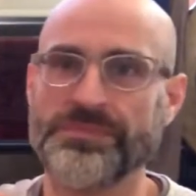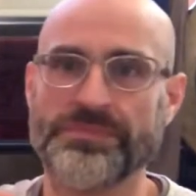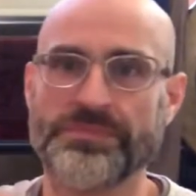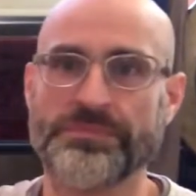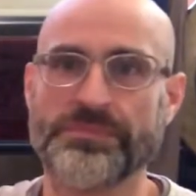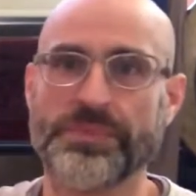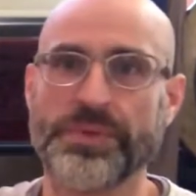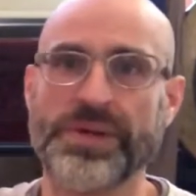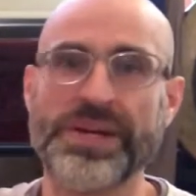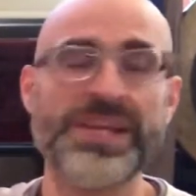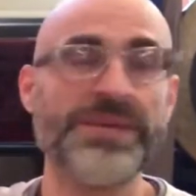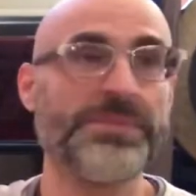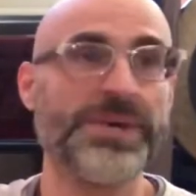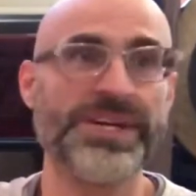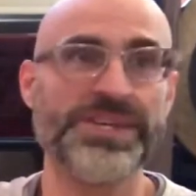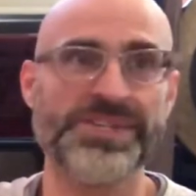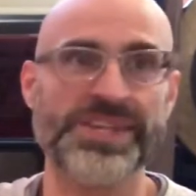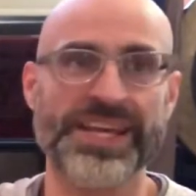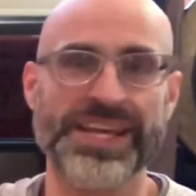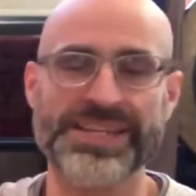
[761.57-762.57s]
pretty
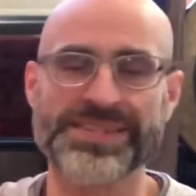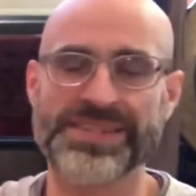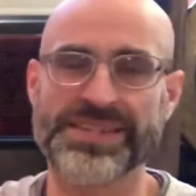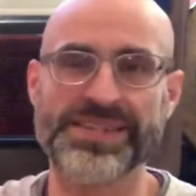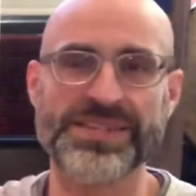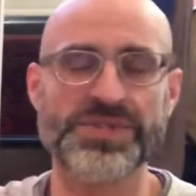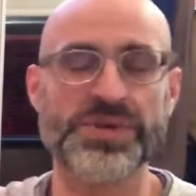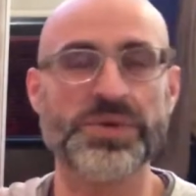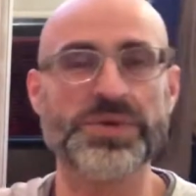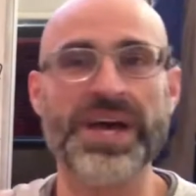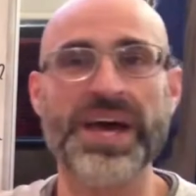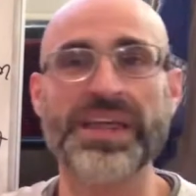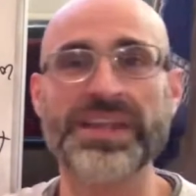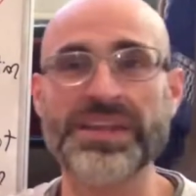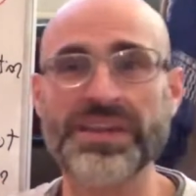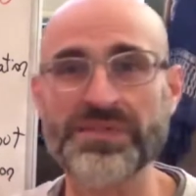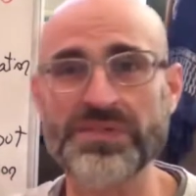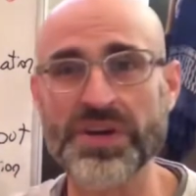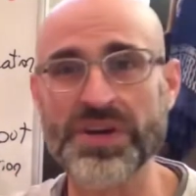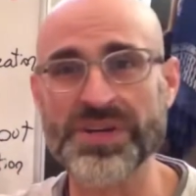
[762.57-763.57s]
much, like I said, the
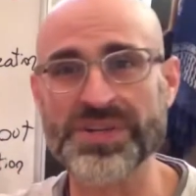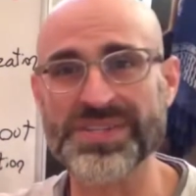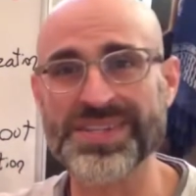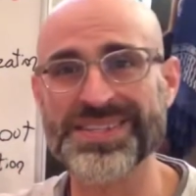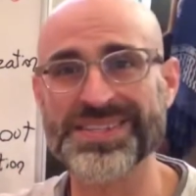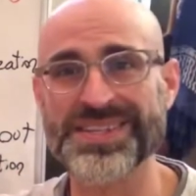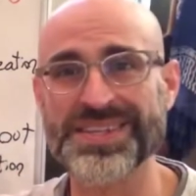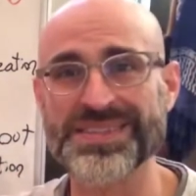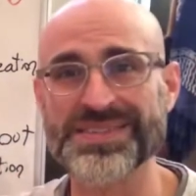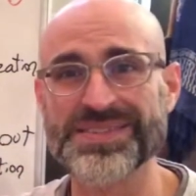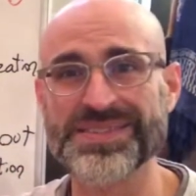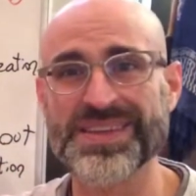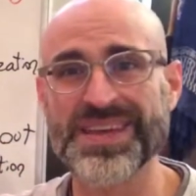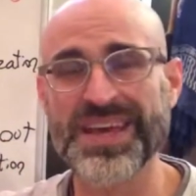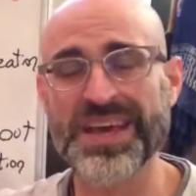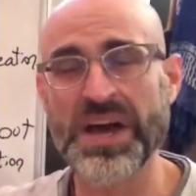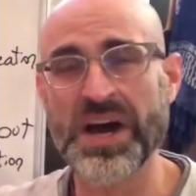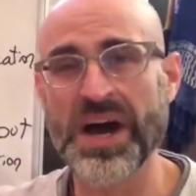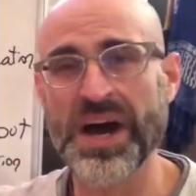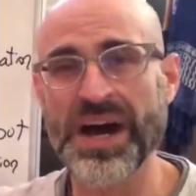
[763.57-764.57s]
totality of our existence.
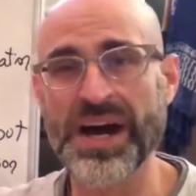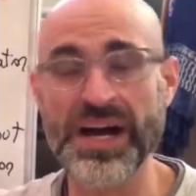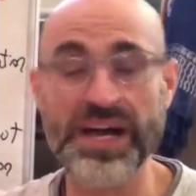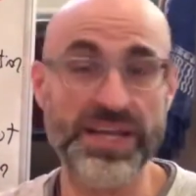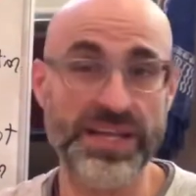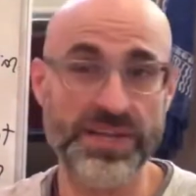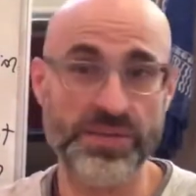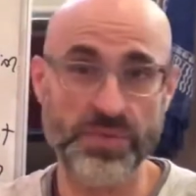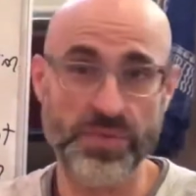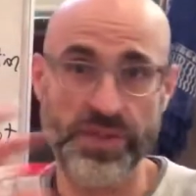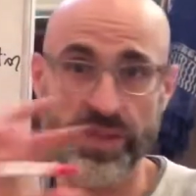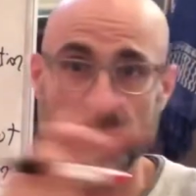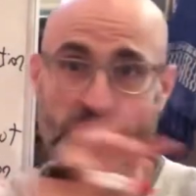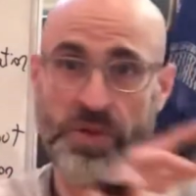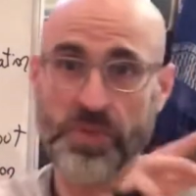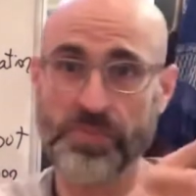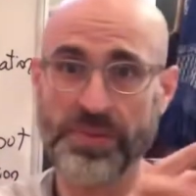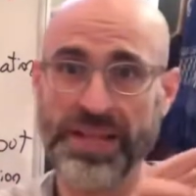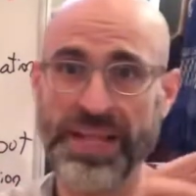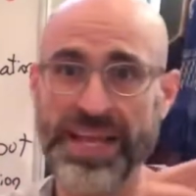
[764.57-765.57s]
Uh, the
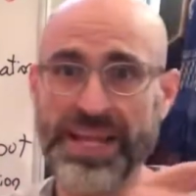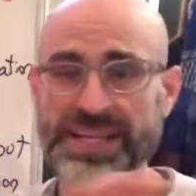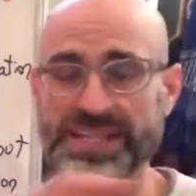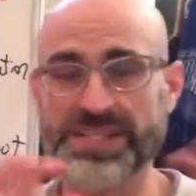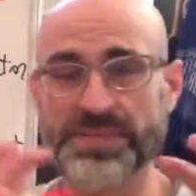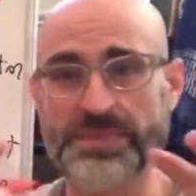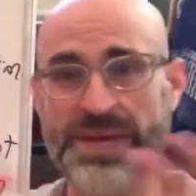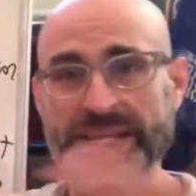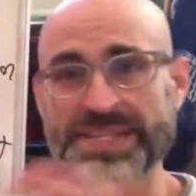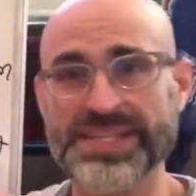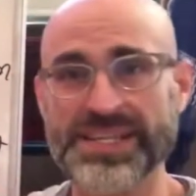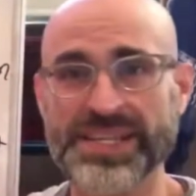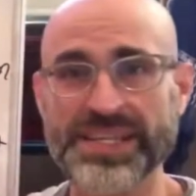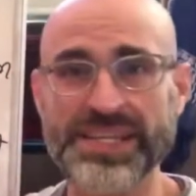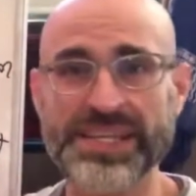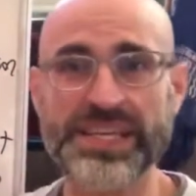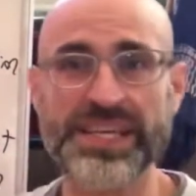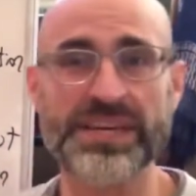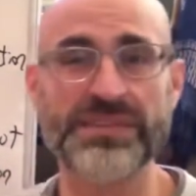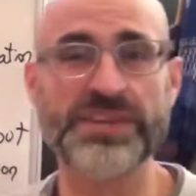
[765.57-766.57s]
other planets
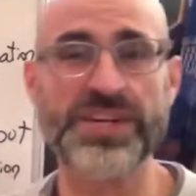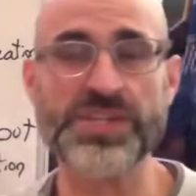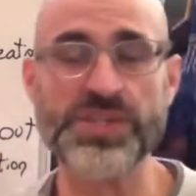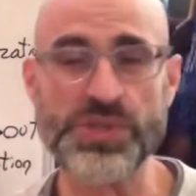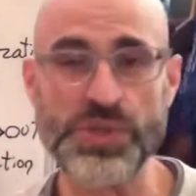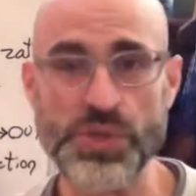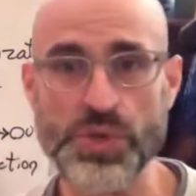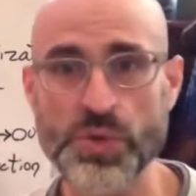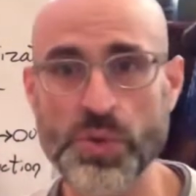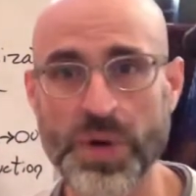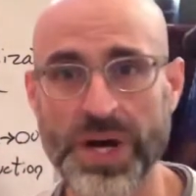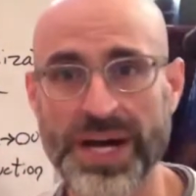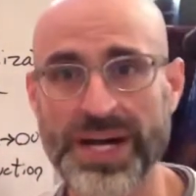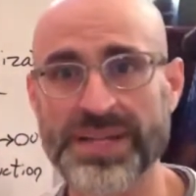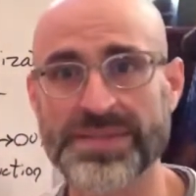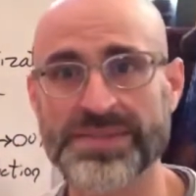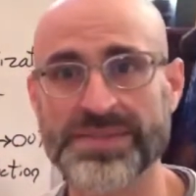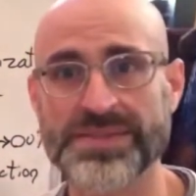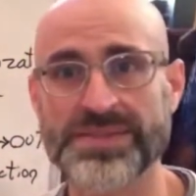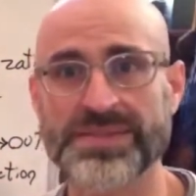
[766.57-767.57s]
basically give us
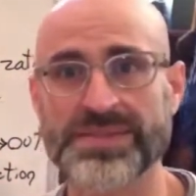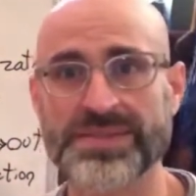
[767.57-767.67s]
nuance.